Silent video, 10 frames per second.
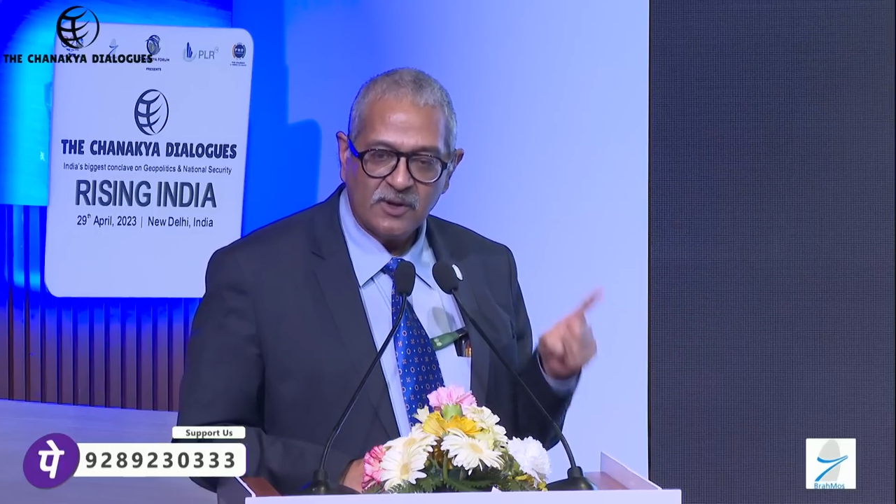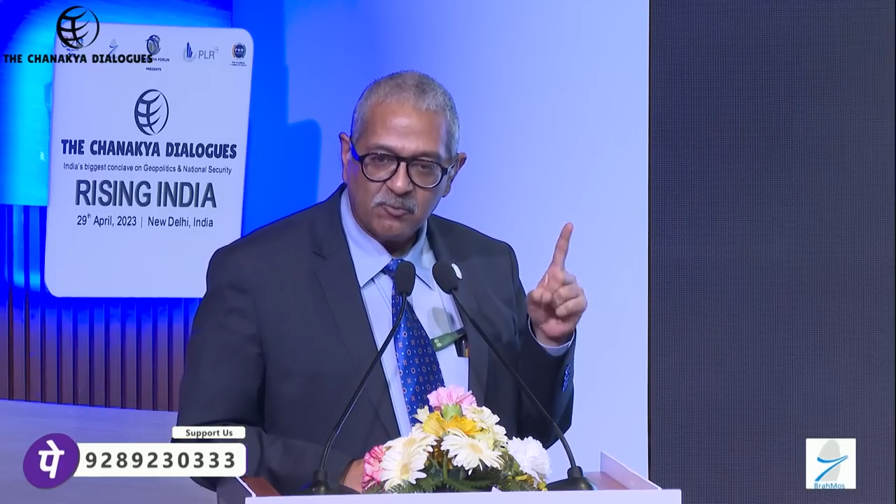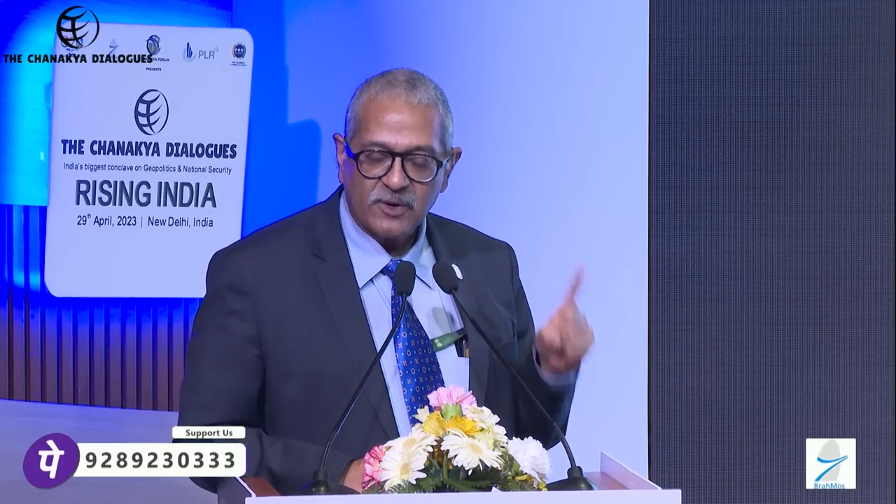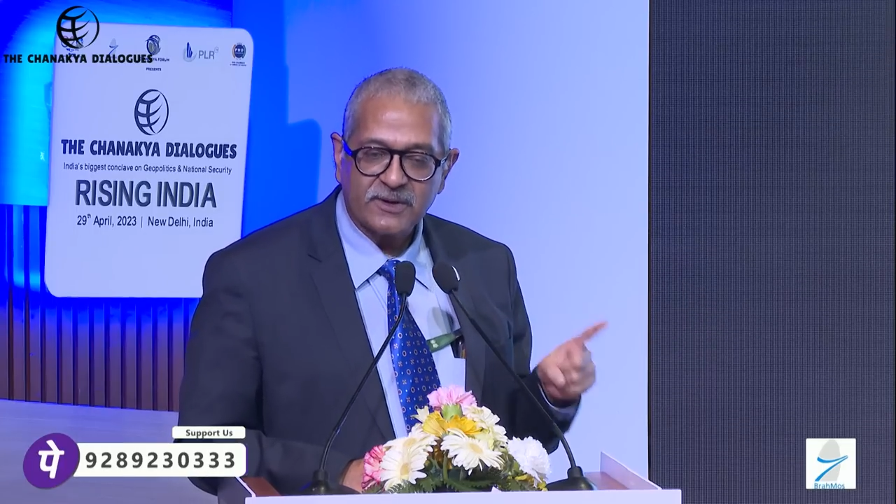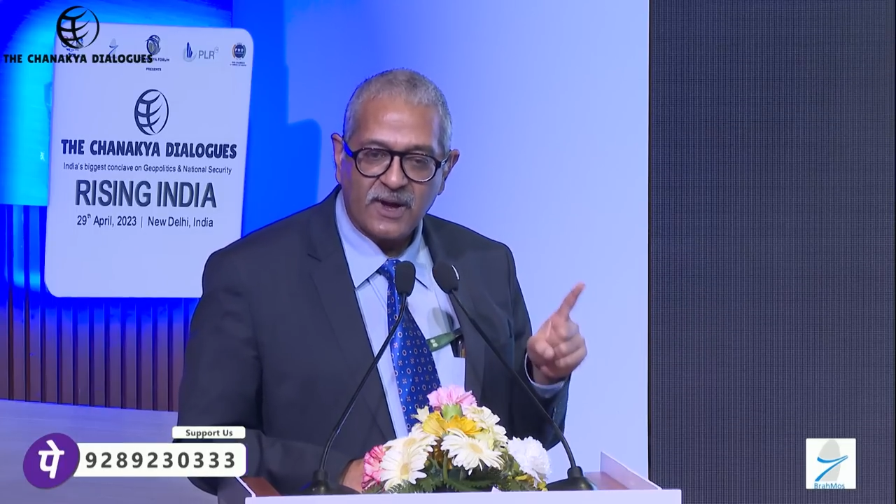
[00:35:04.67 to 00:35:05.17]

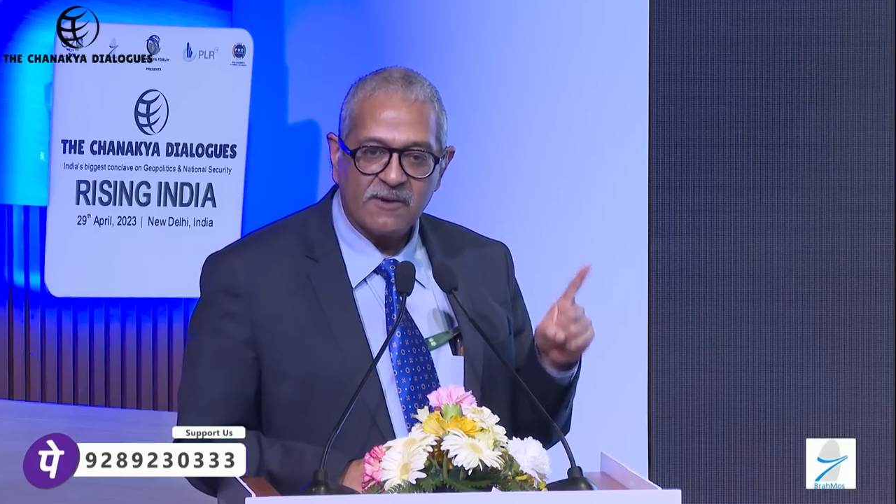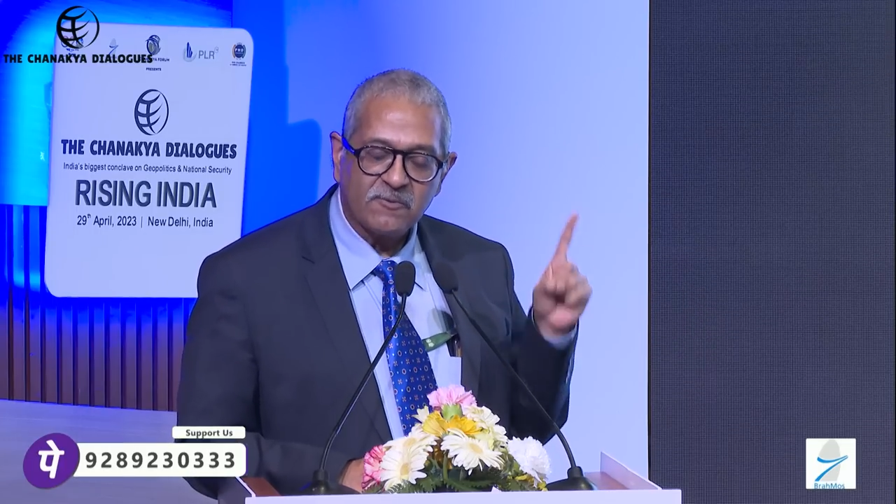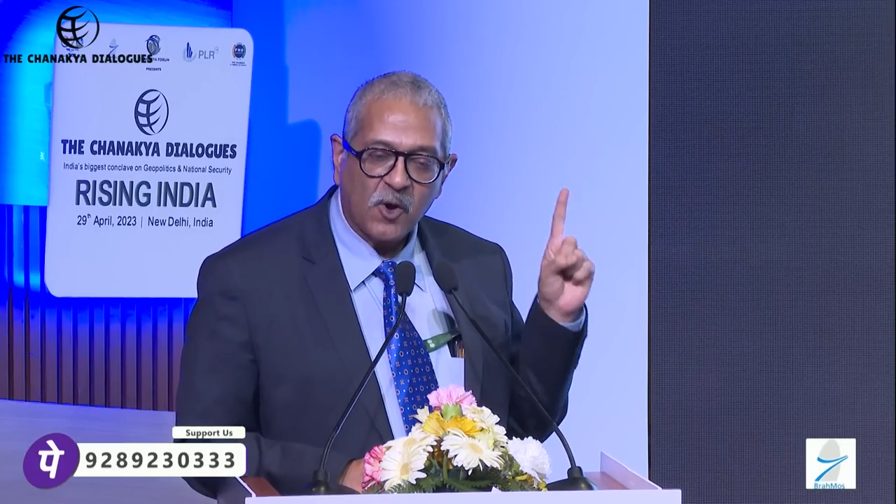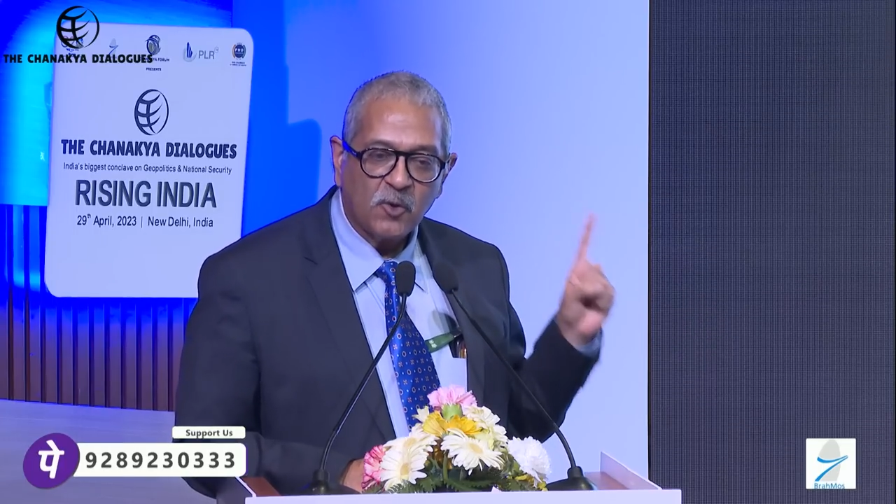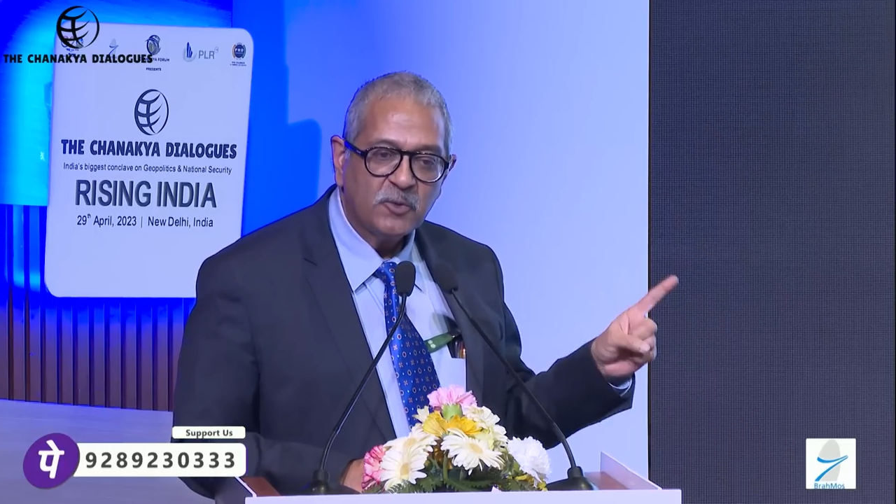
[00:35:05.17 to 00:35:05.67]
But I
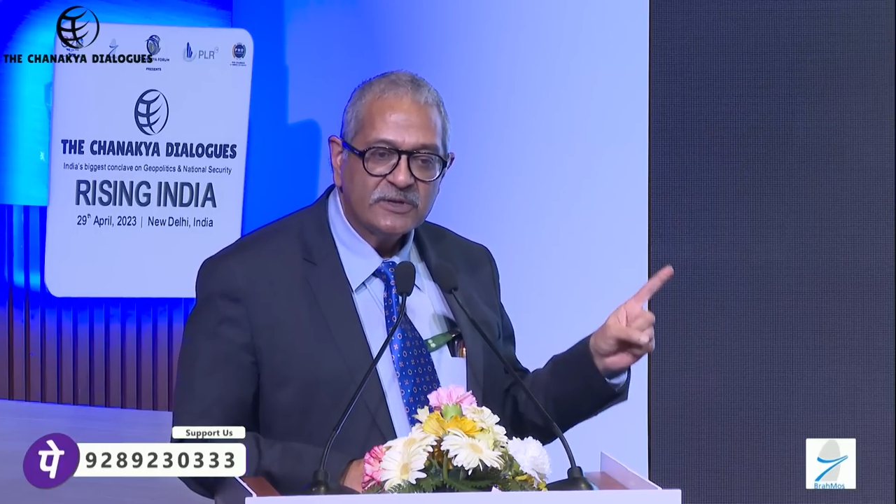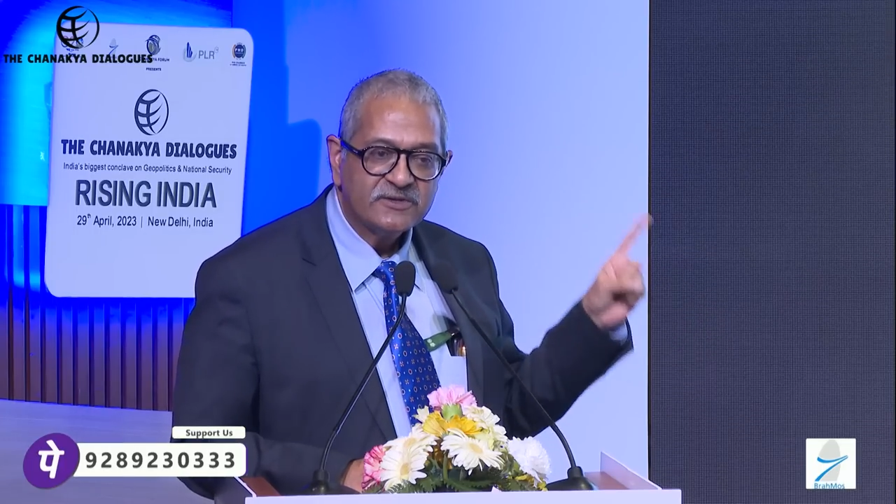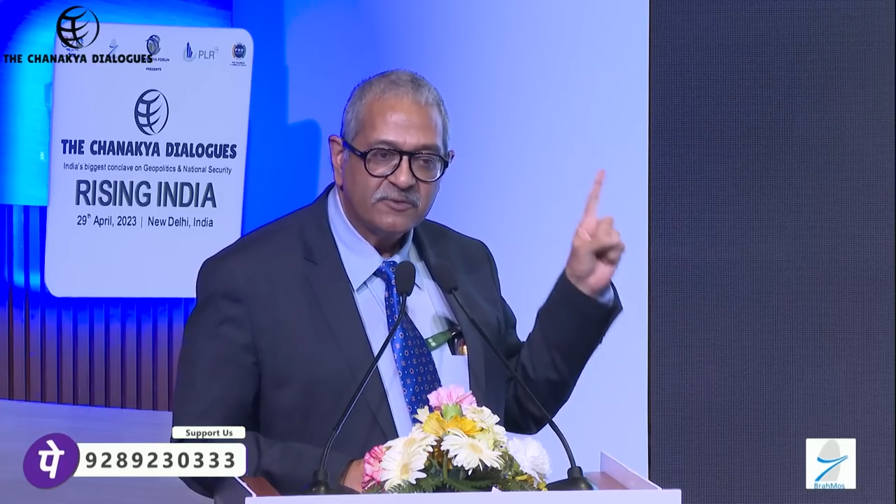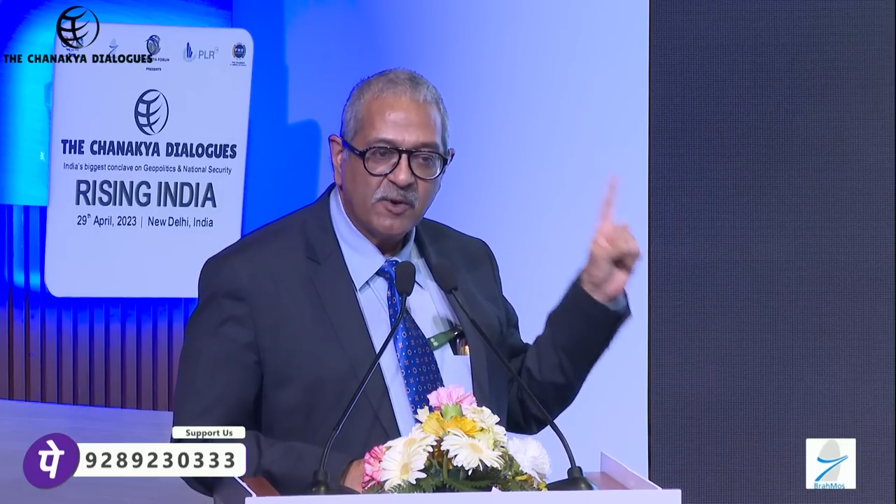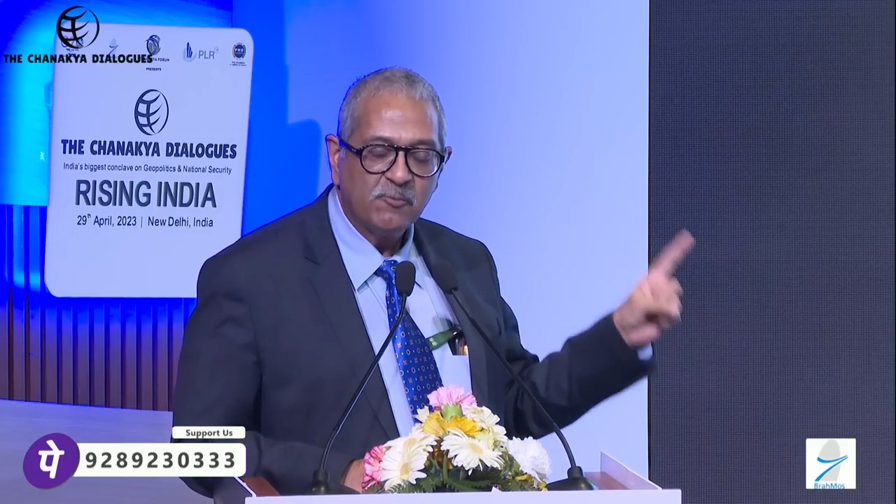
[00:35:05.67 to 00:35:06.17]
will
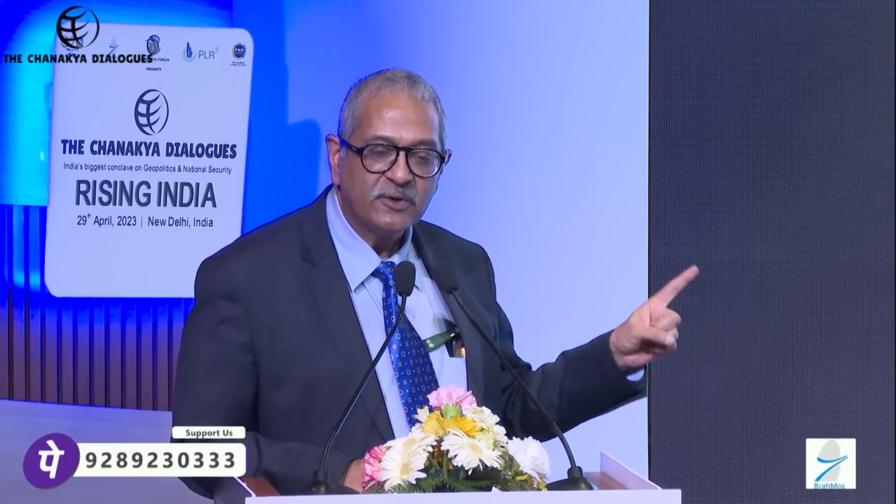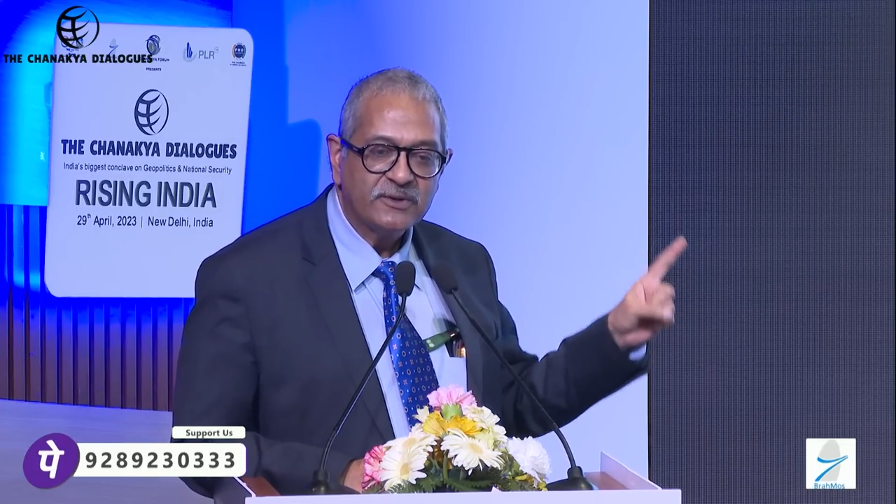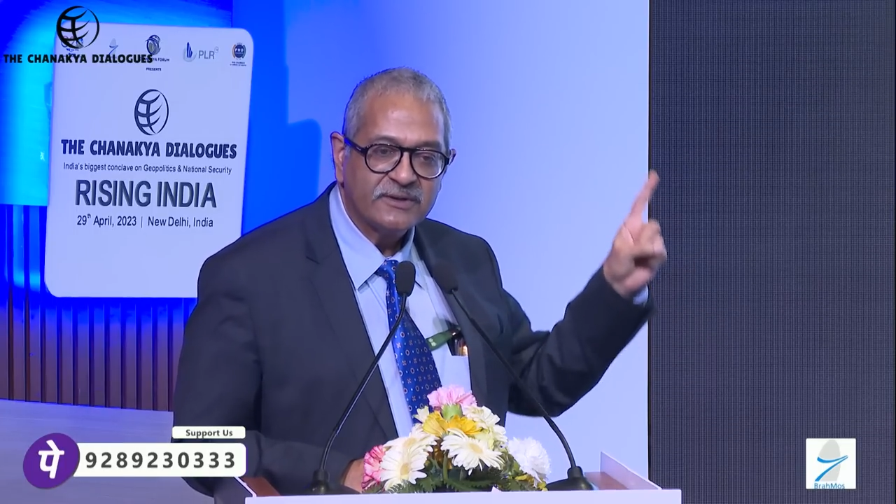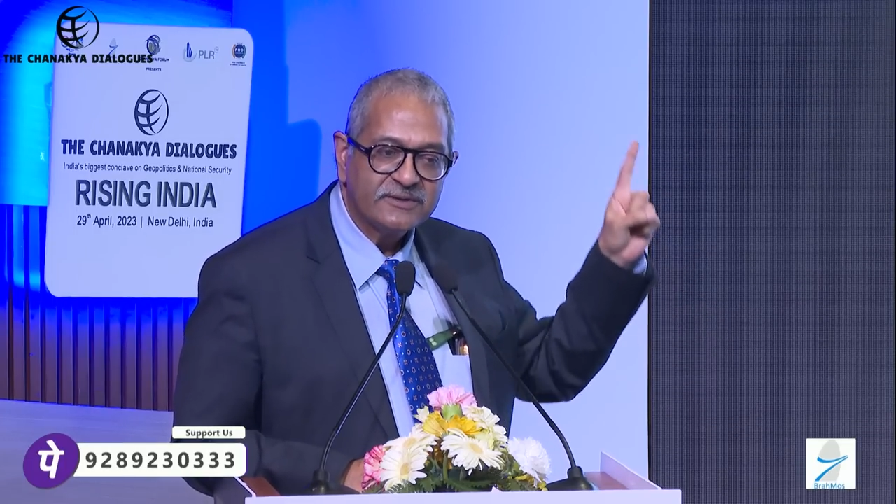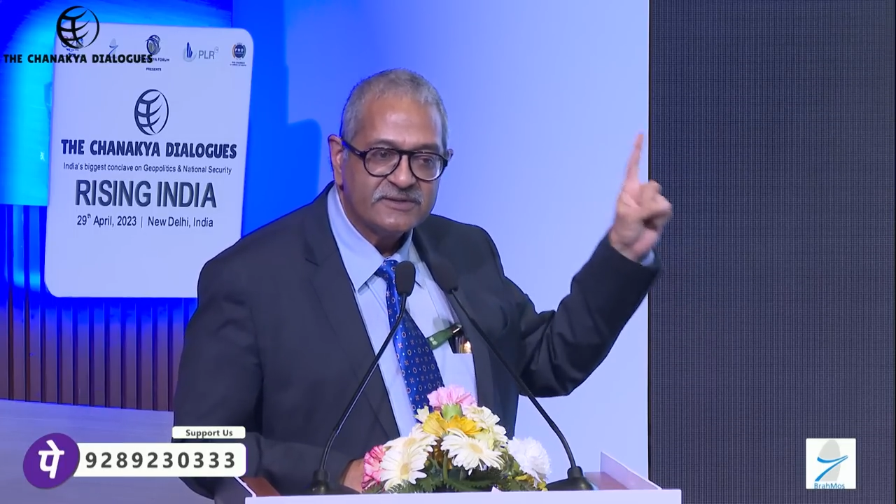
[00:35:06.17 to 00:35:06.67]
always remember
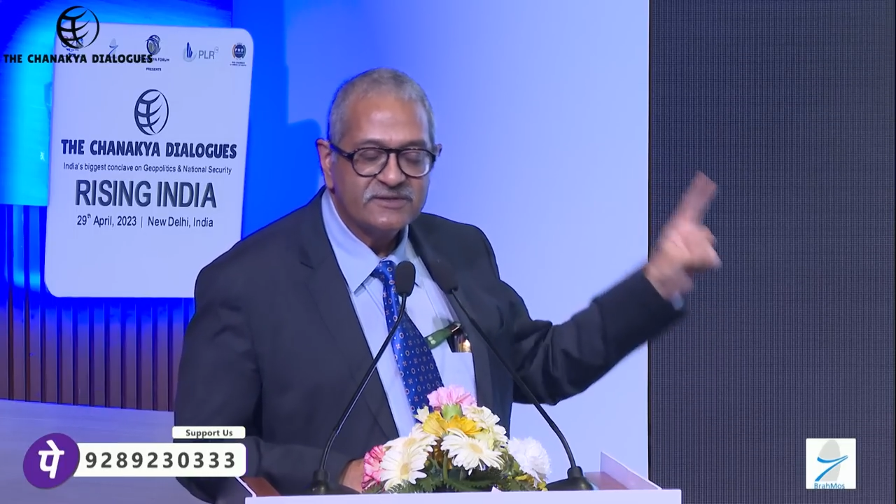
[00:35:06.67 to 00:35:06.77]
that this